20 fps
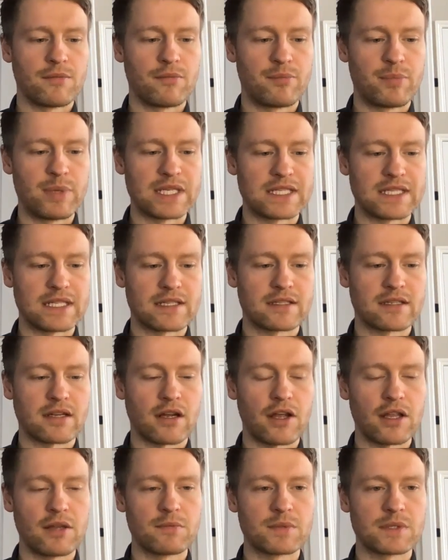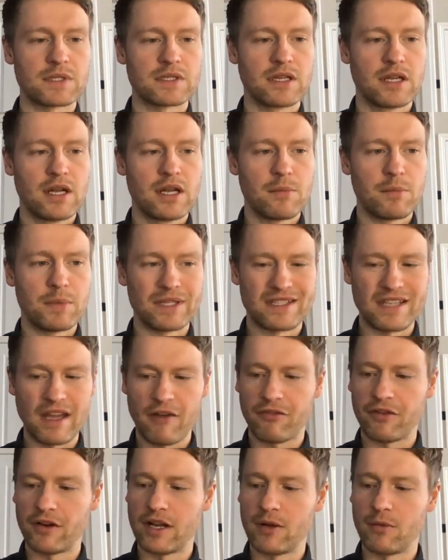business types, but
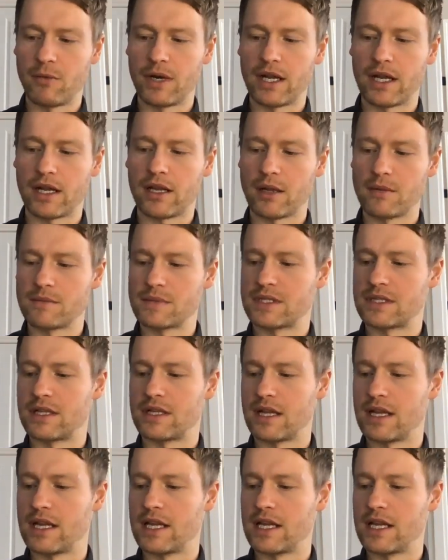definitely when it comes to the